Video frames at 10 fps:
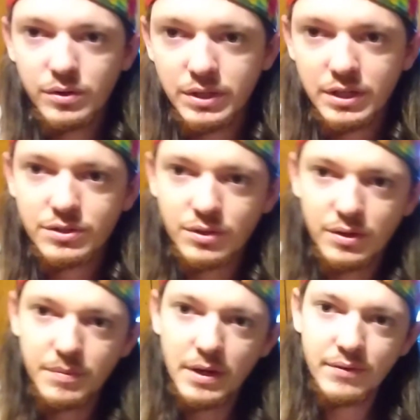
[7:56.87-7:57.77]
You need a certain
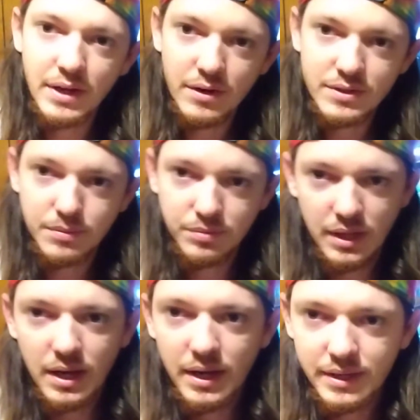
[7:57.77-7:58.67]
amount of air
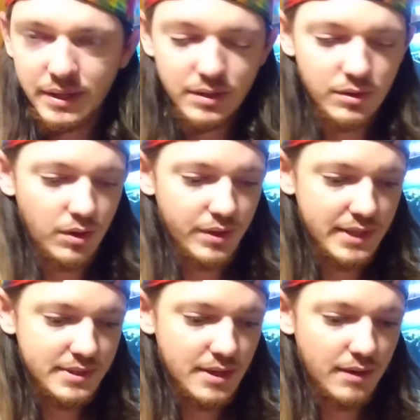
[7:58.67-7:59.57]
supply, you know, all
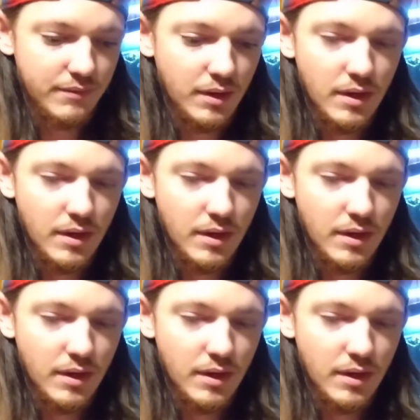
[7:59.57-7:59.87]
that stuff.